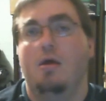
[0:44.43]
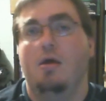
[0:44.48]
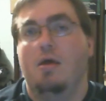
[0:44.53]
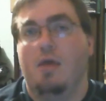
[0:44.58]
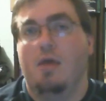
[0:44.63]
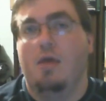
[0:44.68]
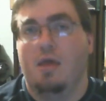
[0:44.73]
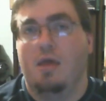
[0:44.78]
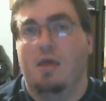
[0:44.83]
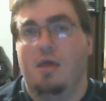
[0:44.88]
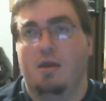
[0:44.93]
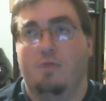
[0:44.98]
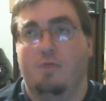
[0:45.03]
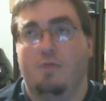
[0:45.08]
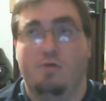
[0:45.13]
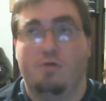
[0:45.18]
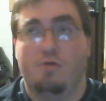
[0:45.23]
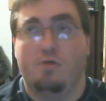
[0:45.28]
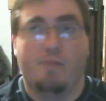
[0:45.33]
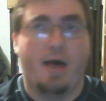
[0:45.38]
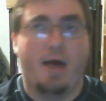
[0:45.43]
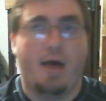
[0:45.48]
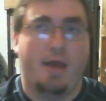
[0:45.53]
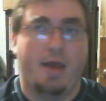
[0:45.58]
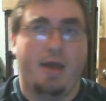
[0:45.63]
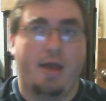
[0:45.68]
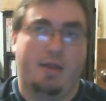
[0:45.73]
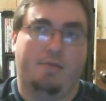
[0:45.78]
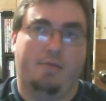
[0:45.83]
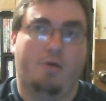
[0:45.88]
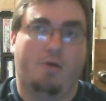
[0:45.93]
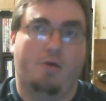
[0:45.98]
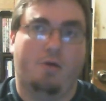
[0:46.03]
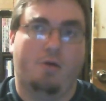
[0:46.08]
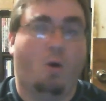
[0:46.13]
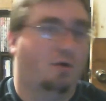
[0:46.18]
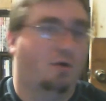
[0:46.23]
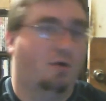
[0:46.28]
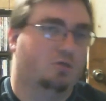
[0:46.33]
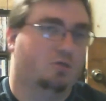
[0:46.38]
if you buy it at an
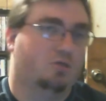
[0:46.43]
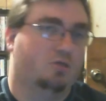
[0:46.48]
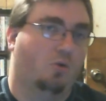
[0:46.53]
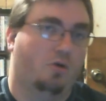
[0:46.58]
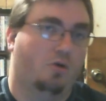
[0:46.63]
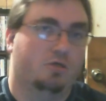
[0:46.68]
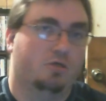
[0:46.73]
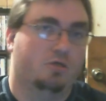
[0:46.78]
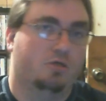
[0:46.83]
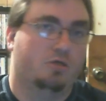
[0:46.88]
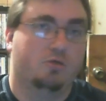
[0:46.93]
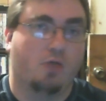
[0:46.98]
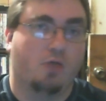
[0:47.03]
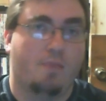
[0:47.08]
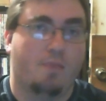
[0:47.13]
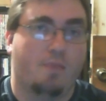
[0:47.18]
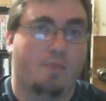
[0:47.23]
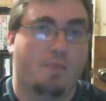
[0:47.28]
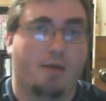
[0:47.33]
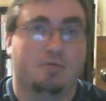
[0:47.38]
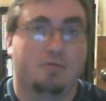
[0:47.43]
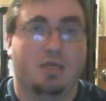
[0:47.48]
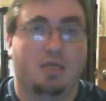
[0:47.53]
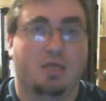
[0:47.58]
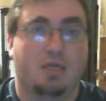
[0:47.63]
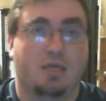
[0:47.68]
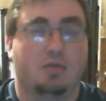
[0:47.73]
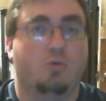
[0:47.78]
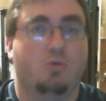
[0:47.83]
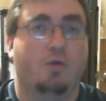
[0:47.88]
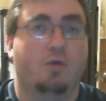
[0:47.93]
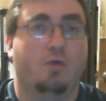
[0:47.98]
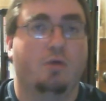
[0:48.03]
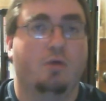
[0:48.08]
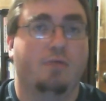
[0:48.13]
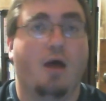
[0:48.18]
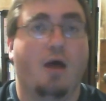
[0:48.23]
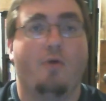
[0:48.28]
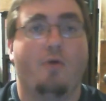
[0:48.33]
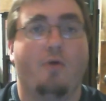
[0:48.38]
art store, it's usually about $10 to
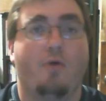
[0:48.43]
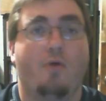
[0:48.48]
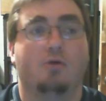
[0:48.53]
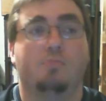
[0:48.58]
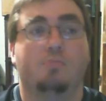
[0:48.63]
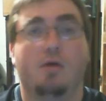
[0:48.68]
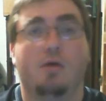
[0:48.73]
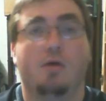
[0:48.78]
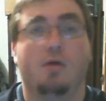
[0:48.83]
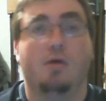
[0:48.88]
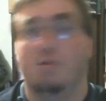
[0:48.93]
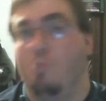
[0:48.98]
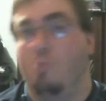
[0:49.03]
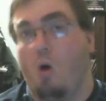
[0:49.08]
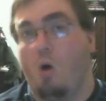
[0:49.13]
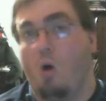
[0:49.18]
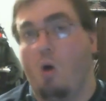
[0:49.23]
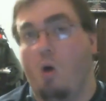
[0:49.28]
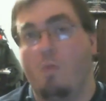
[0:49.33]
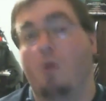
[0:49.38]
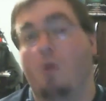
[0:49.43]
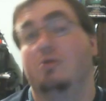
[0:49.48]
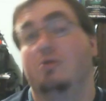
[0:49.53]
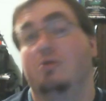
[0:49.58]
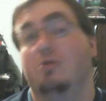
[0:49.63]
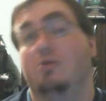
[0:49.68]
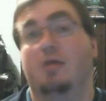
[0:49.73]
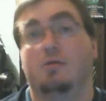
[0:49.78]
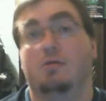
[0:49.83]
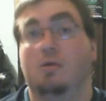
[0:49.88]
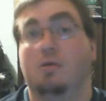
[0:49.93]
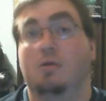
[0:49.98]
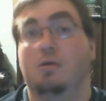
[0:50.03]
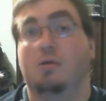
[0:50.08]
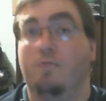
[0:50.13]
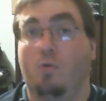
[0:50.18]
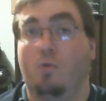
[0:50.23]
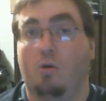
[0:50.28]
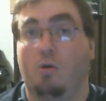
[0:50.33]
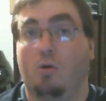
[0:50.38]
$12, but Walmart sells it
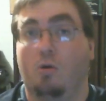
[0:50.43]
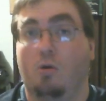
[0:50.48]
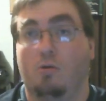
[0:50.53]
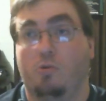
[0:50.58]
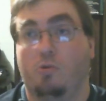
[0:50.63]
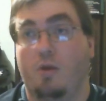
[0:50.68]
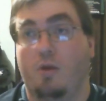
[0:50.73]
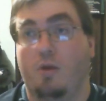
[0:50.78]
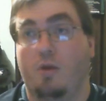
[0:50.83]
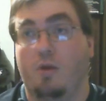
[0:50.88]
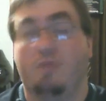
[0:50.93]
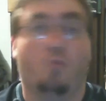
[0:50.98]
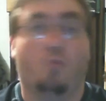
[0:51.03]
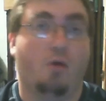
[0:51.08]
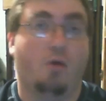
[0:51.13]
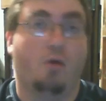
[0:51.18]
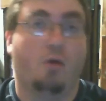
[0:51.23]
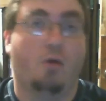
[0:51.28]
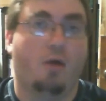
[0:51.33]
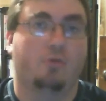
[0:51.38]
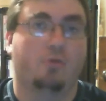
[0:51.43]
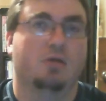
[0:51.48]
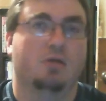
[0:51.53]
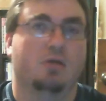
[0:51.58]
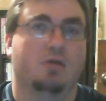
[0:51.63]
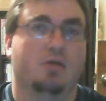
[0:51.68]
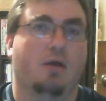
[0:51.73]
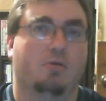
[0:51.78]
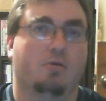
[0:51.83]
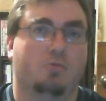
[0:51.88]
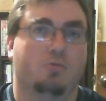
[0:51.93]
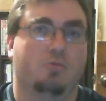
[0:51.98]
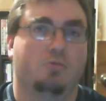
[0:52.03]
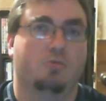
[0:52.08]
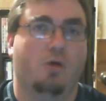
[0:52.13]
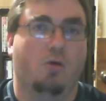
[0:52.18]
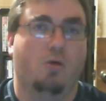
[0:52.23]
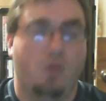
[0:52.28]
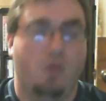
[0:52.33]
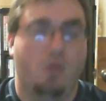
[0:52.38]
for $3 to $4 now as
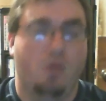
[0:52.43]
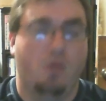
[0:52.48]
well.